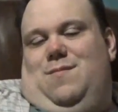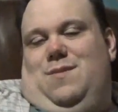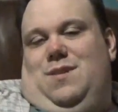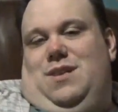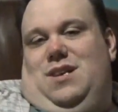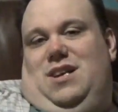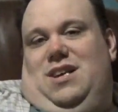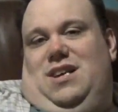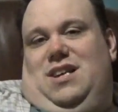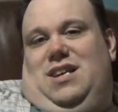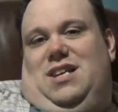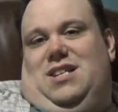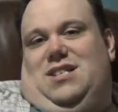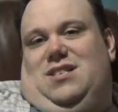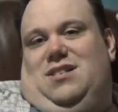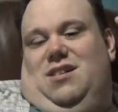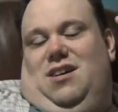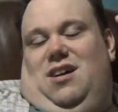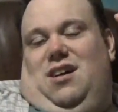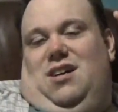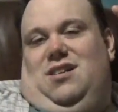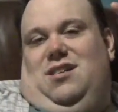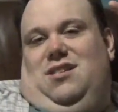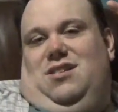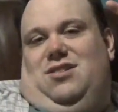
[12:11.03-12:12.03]
he gets
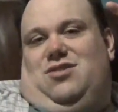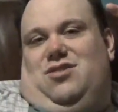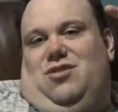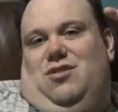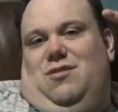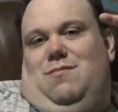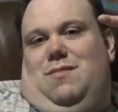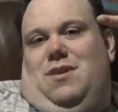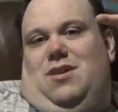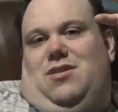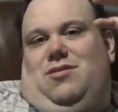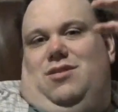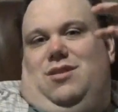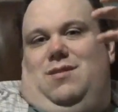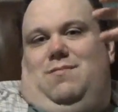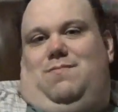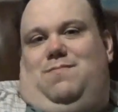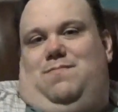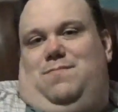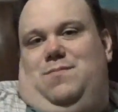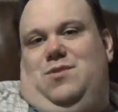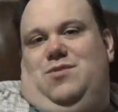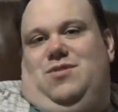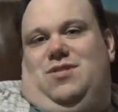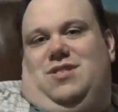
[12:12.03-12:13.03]
onto the turnbuckle. He
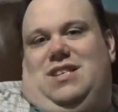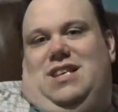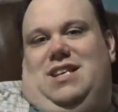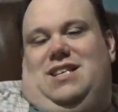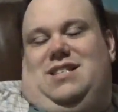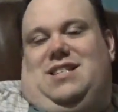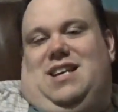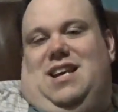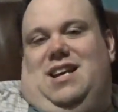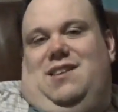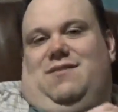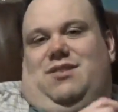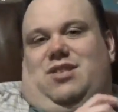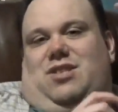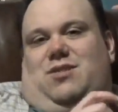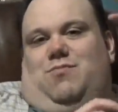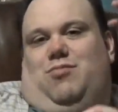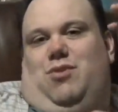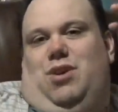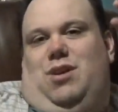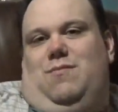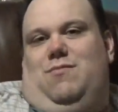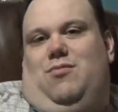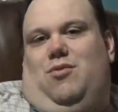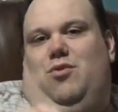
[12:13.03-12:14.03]
uses that as kind of a
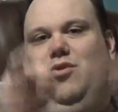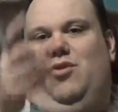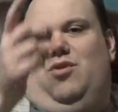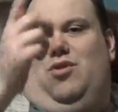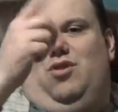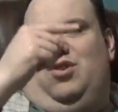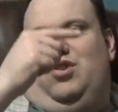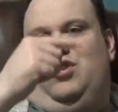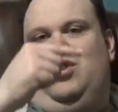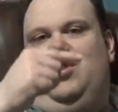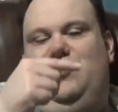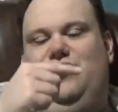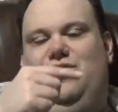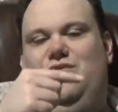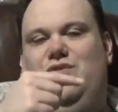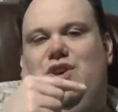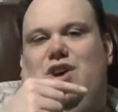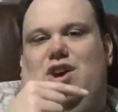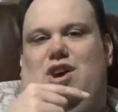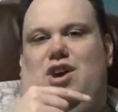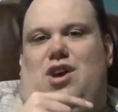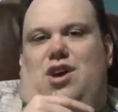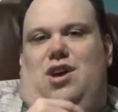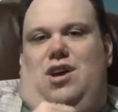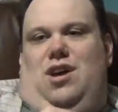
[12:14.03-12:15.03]
springboard to
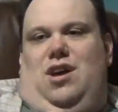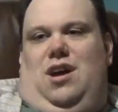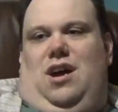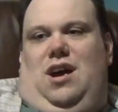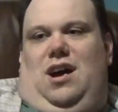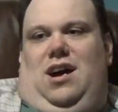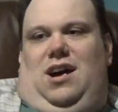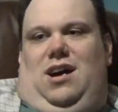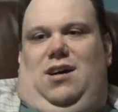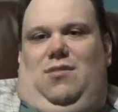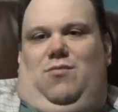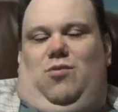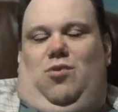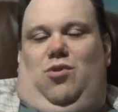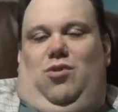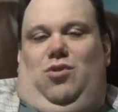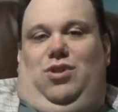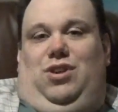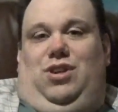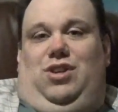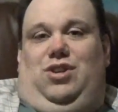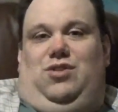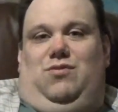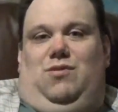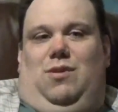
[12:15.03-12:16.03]
roll
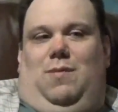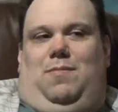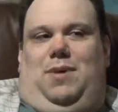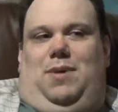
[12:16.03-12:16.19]
into a